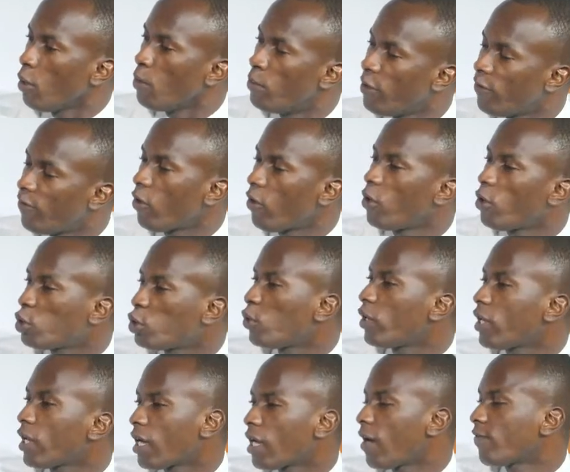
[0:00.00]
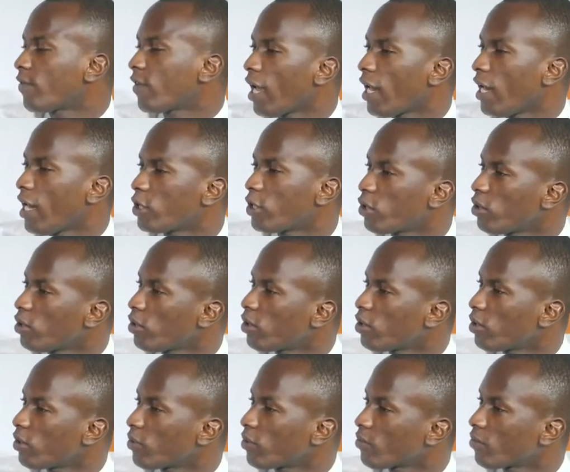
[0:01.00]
before, during, and after elections?